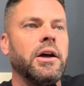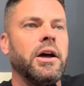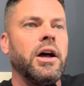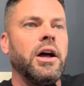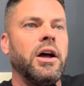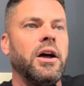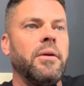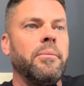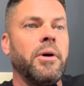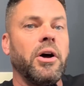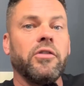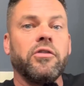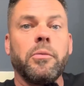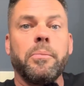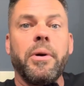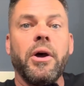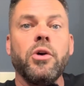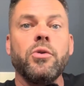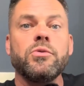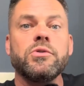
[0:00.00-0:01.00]
I
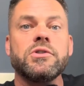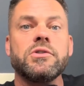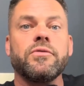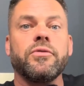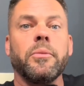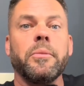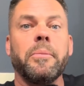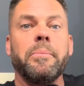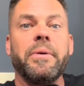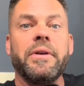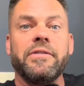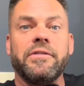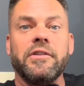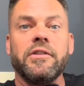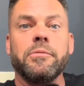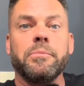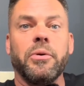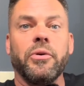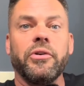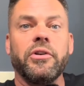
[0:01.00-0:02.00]
suppose from a
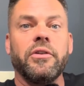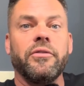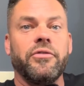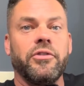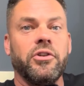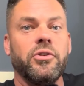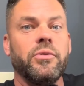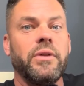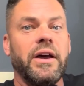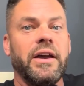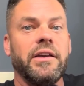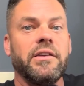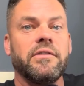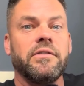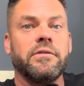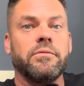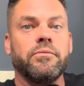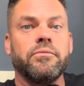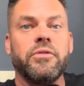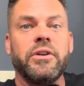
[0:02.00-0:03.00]
business point of view, that
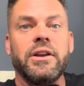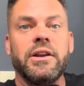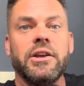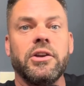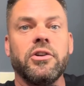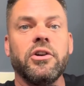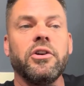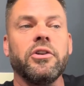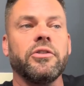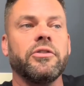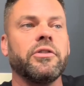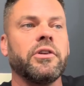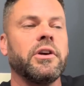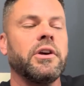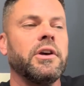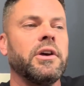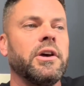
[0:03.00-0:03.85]
is really good.